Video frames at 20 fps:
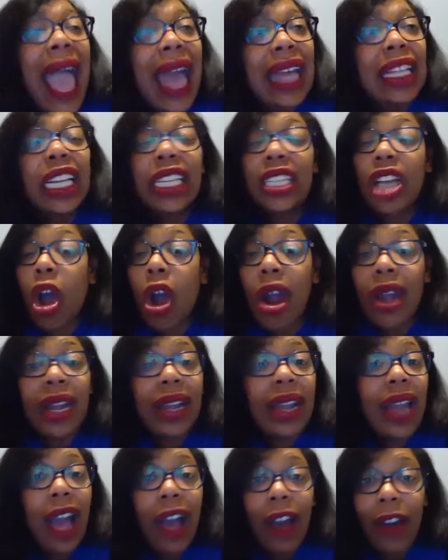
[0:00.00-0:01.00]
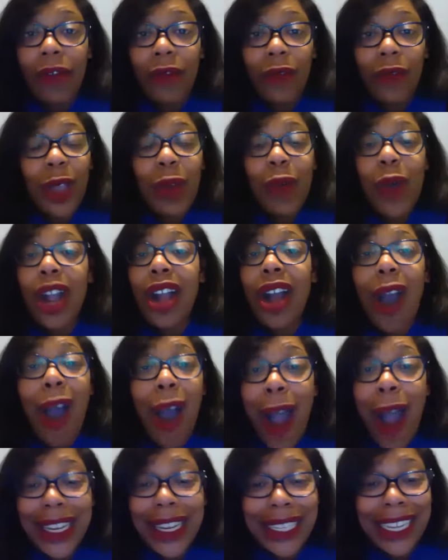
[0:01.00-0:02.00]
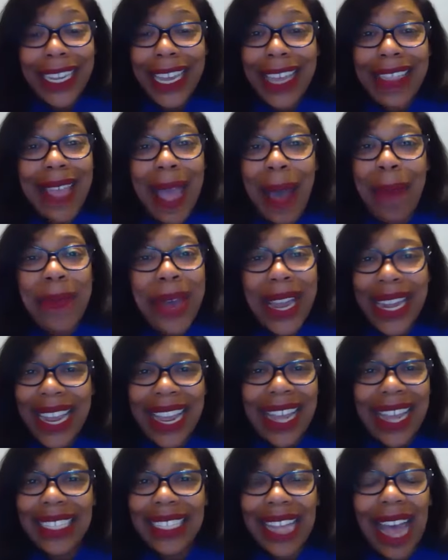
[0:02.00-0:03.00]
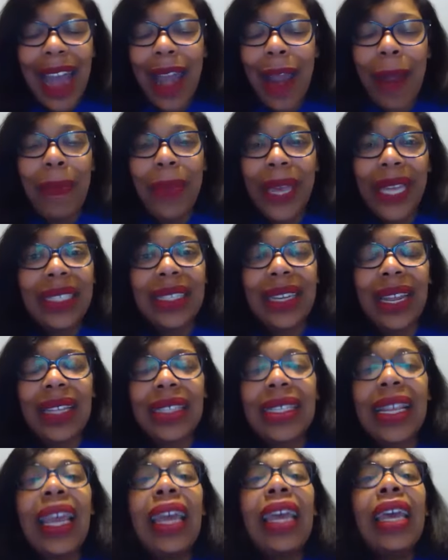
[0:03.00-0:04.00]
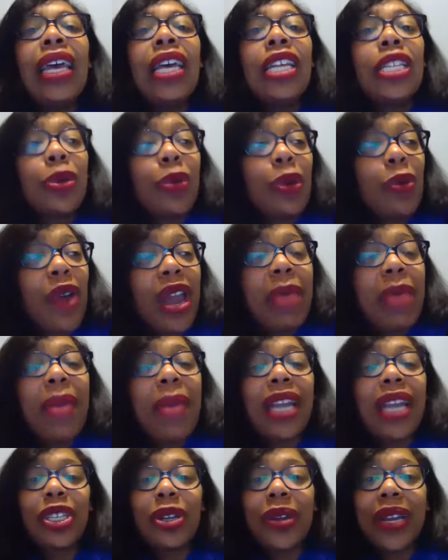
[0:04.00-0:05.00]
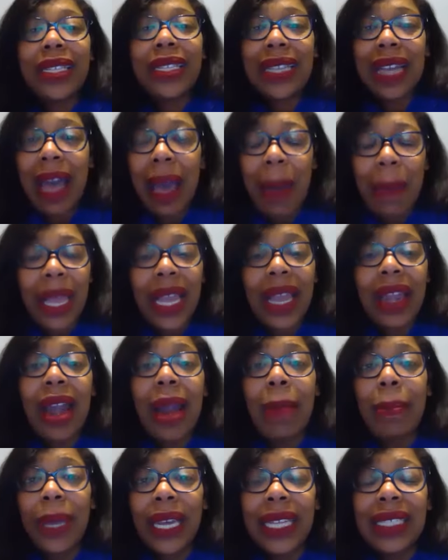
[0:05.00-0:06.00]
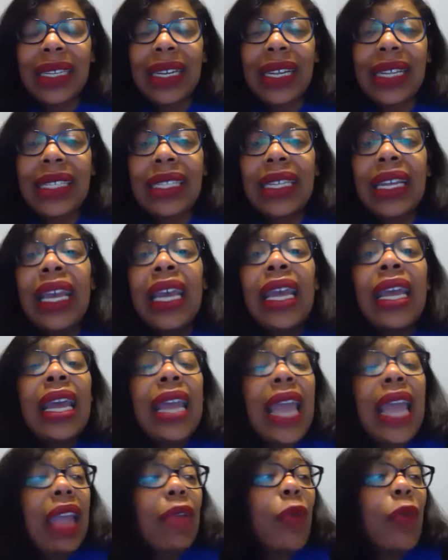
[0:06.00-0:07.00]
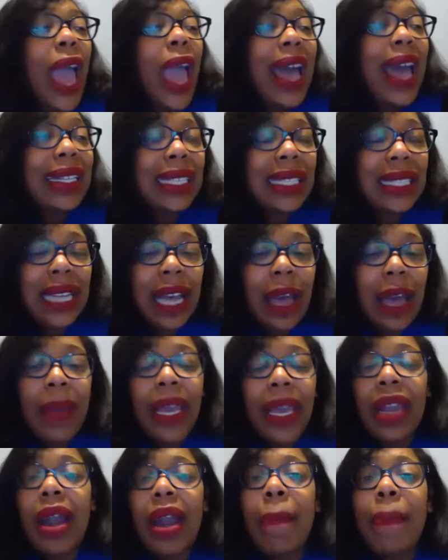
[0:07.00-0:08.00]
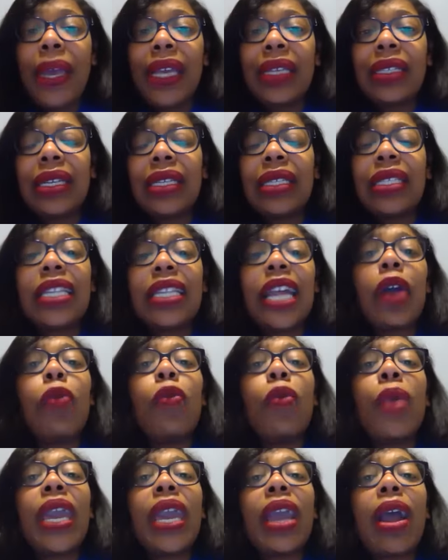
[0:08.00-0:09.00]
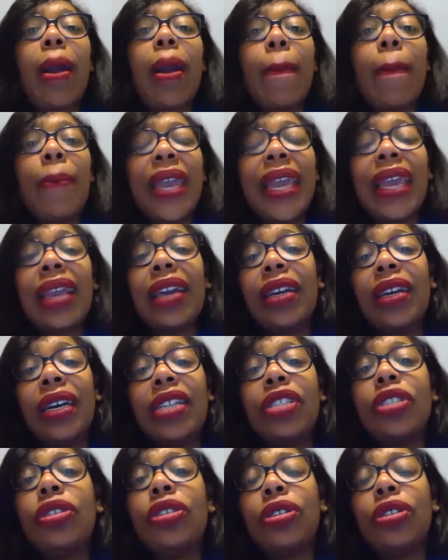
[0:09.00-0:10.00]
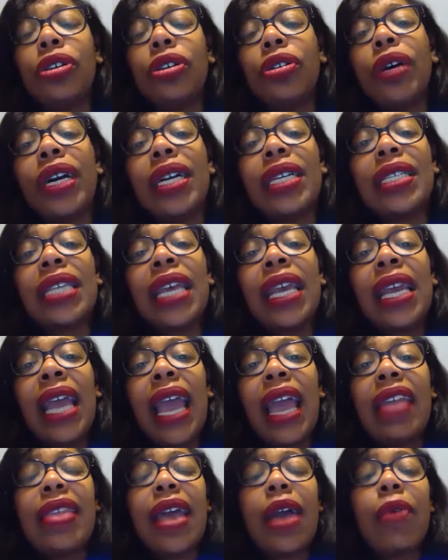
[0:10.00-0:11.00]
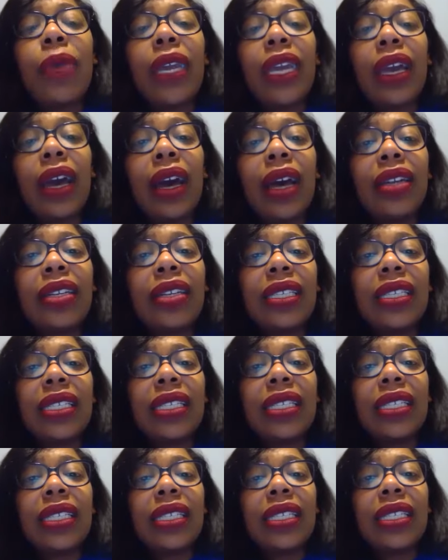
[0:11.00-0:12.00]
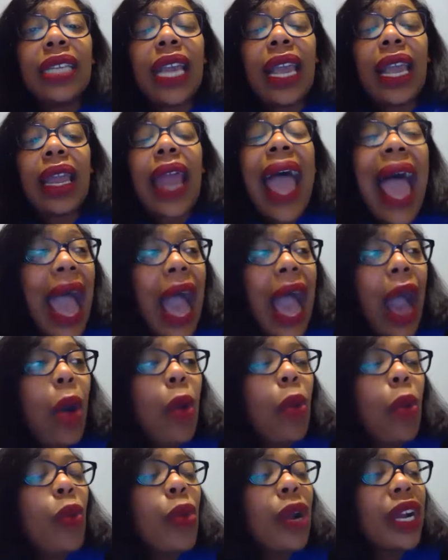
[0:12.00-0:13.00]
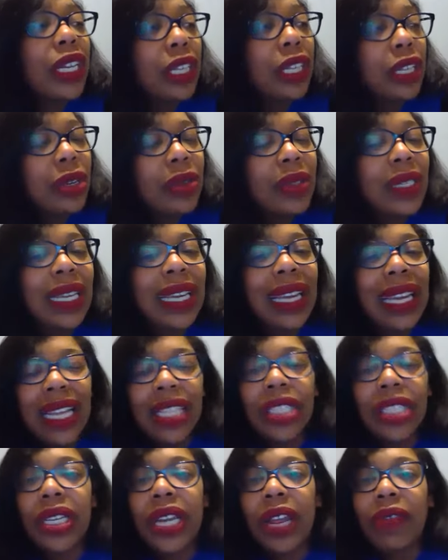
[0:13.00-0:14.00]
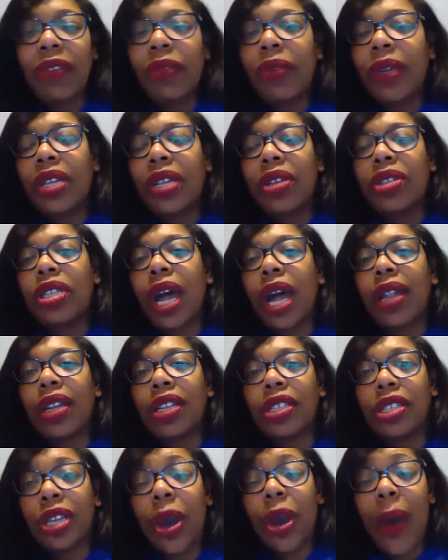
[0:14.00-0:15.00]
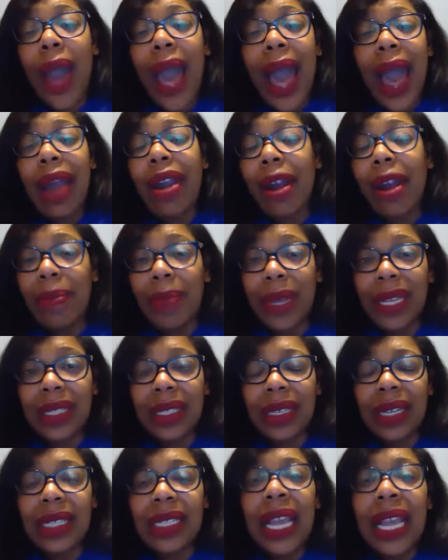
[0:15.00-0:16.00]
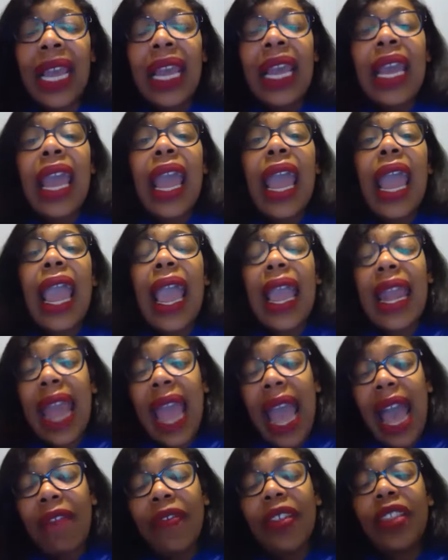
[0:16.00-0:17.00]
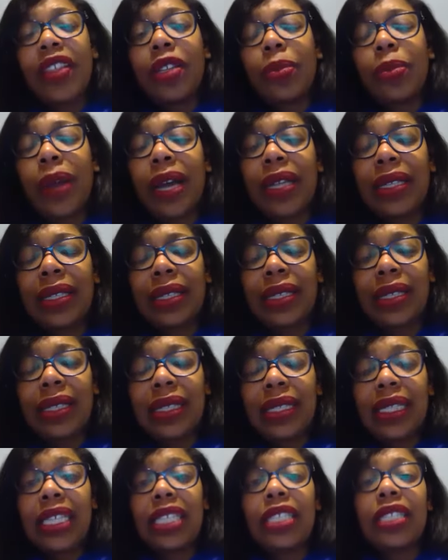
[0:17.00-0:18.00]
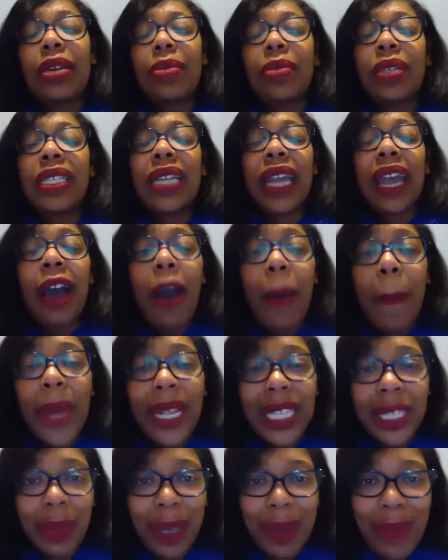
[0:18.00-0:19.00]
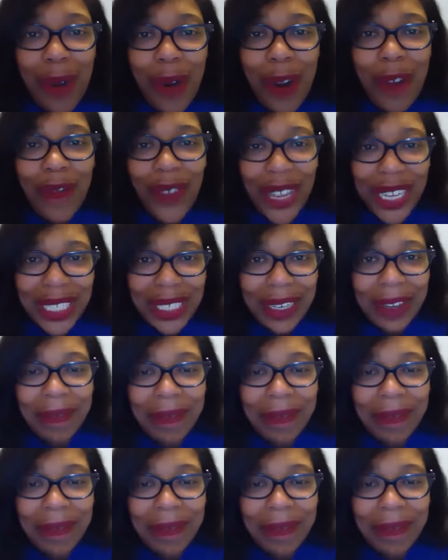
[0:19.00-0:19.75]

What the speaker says: it's hard enough. We work hard to get that money inside our business. So we want to make sure it's coming in our business, and as it's coming in our business, that we are being good stewards and that we understand how we're using each and every one of those dollars to go out our business, and having those processes and systems to help us be more efficient.